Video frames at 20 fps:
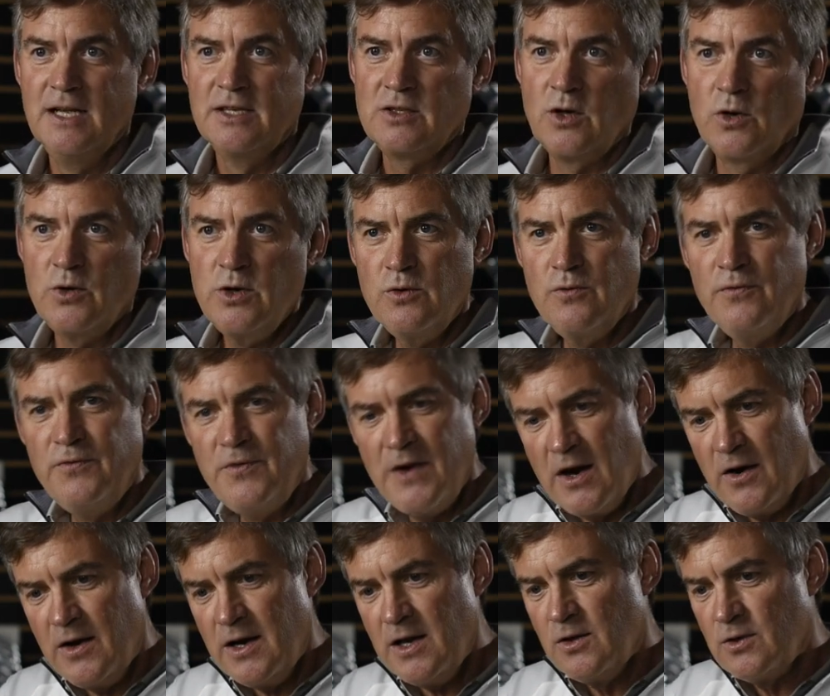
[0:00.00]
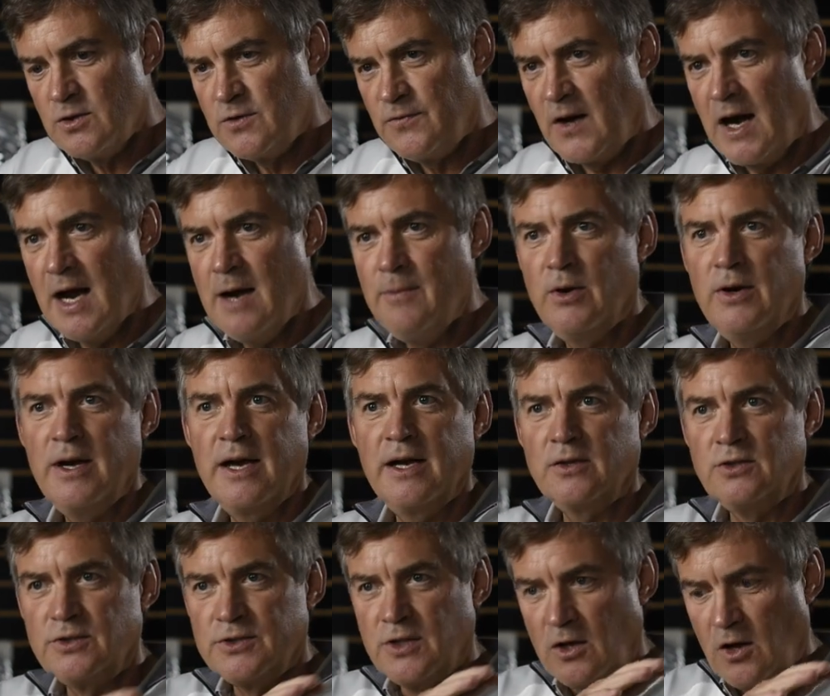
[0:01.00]
So you vary those fiber
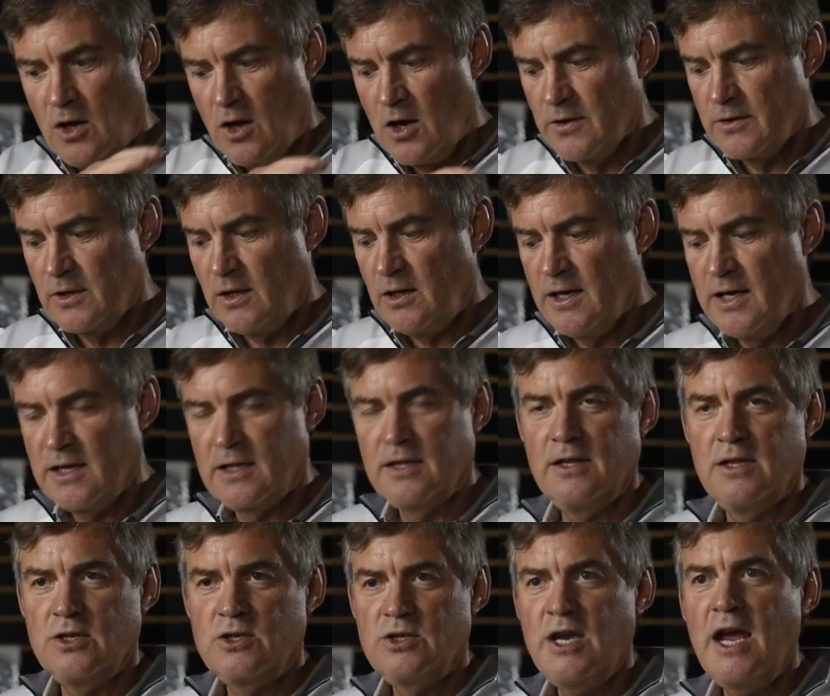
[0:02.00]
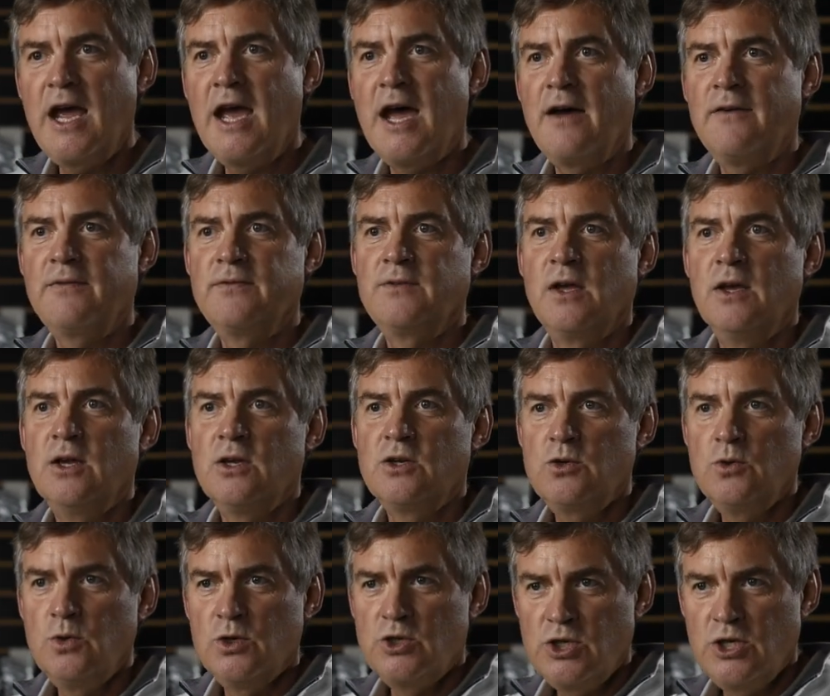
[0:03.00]
angles along the length of the shaft
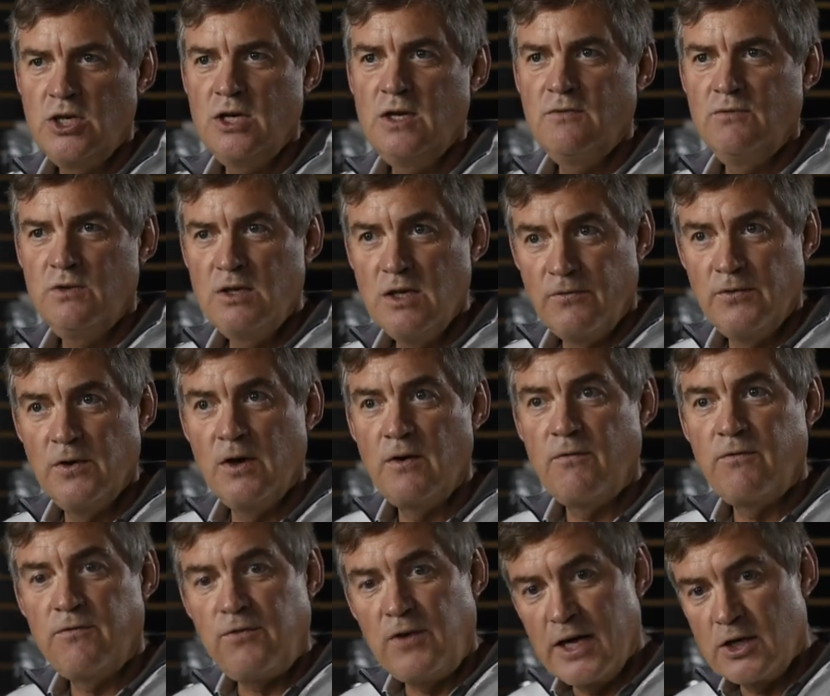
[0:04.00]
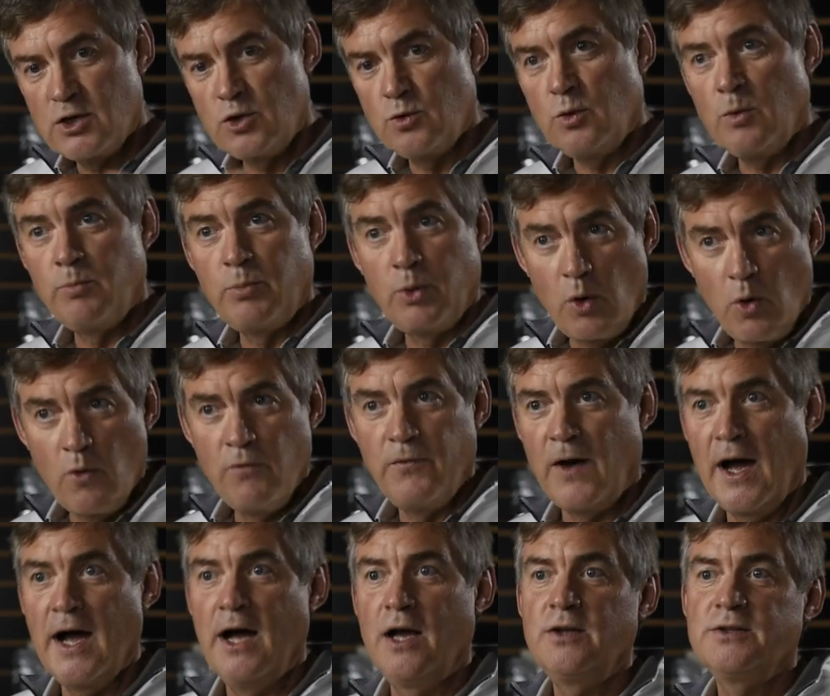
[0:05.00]
to achieve different flexural
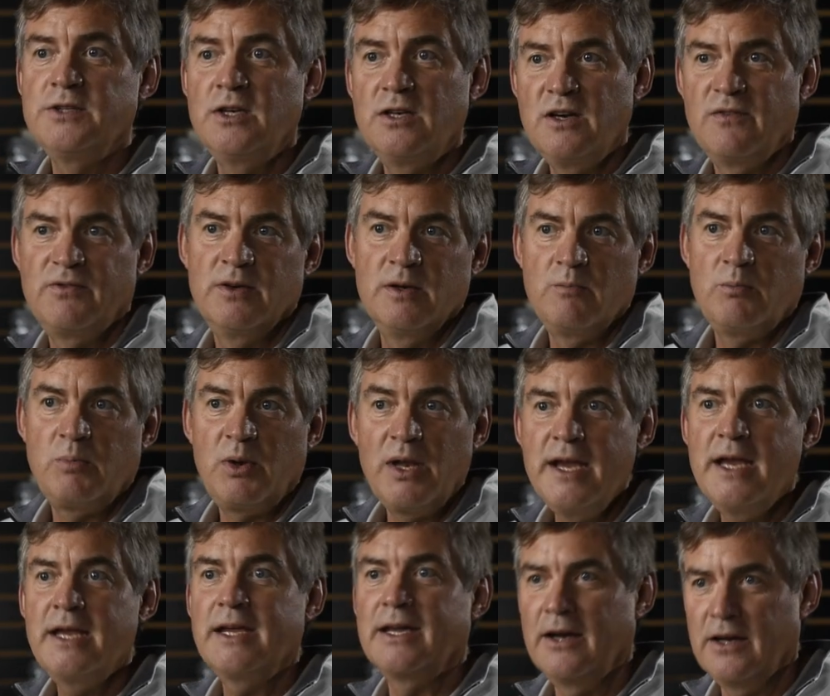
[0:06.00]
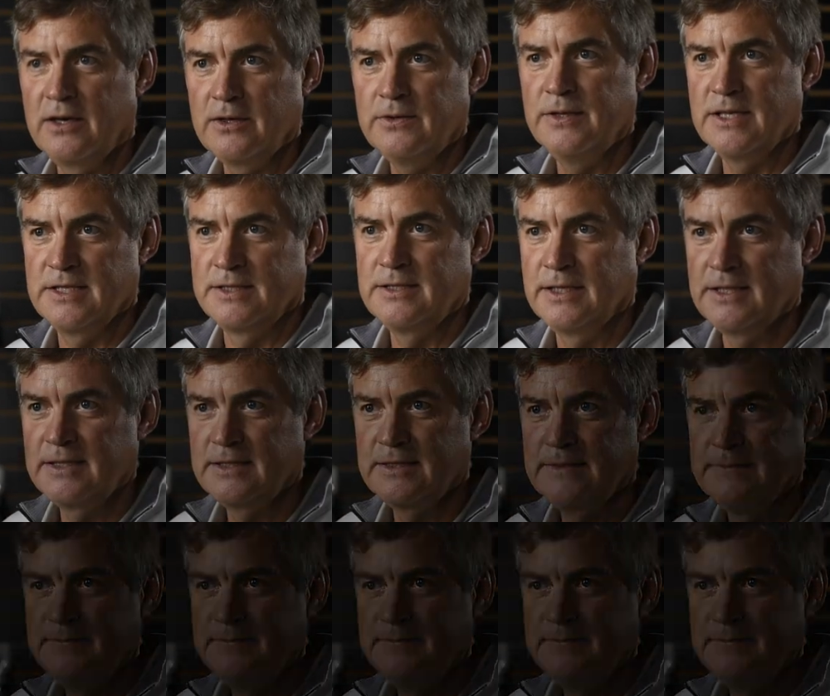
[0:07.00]
profiles and different playing characteristics.